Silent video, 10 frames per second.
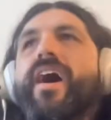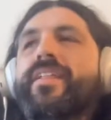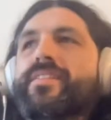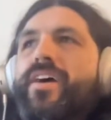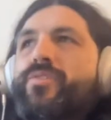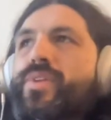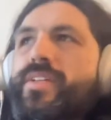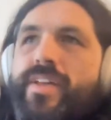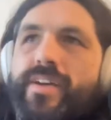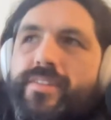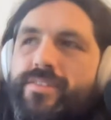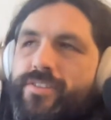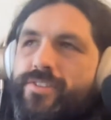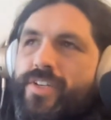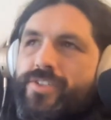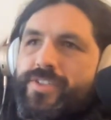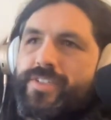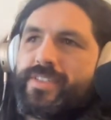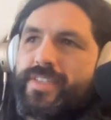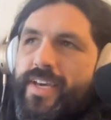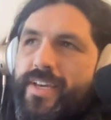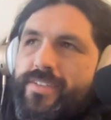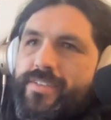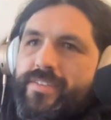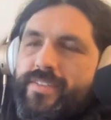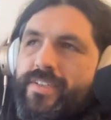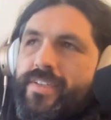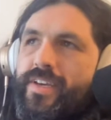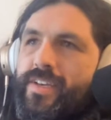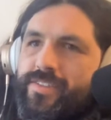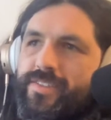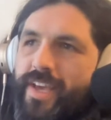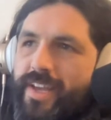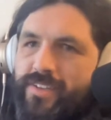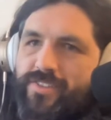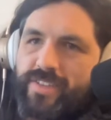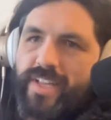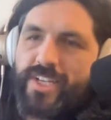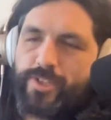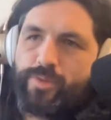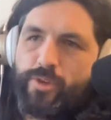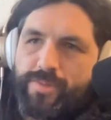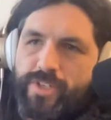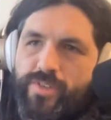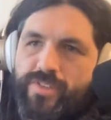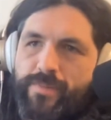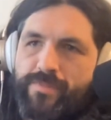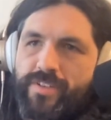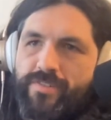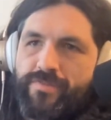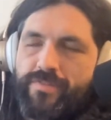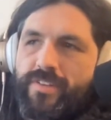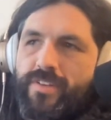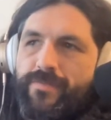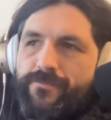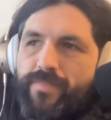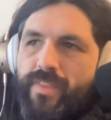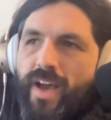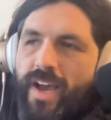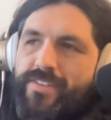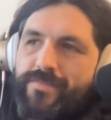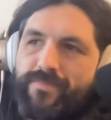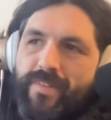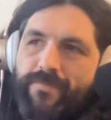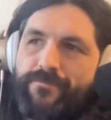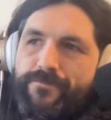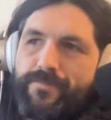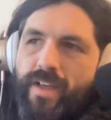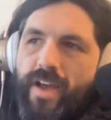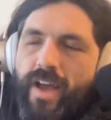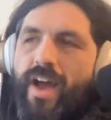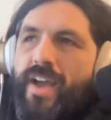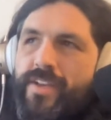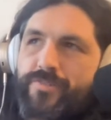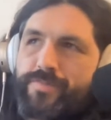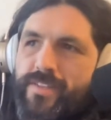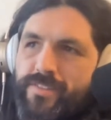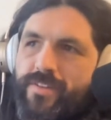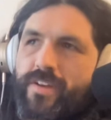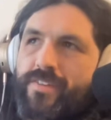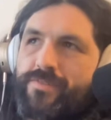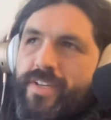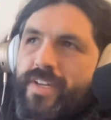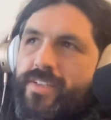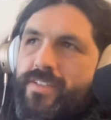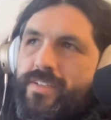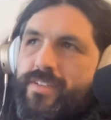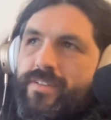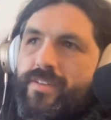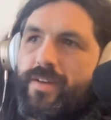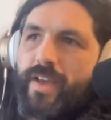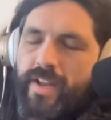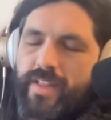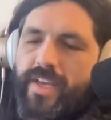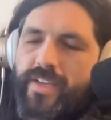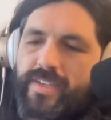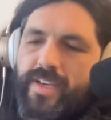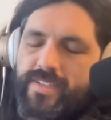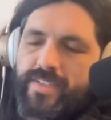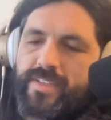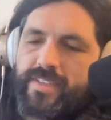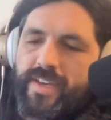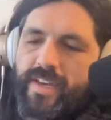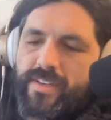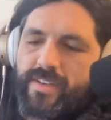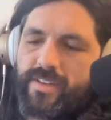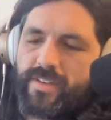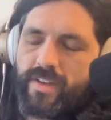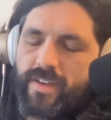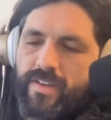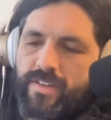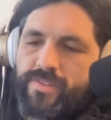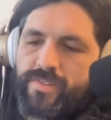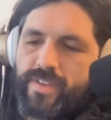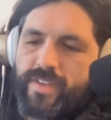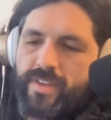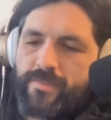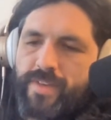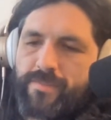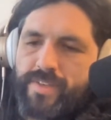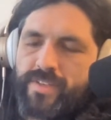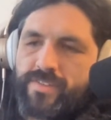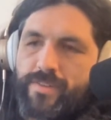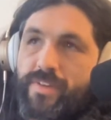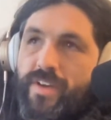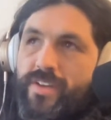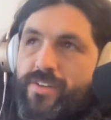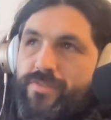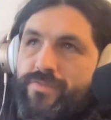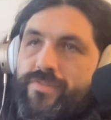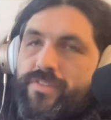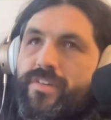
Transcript: I really like the suggestion that the ecstatic / proprioceptive, I expect they're kind of connected. And I like the idea that you said they may be some kind of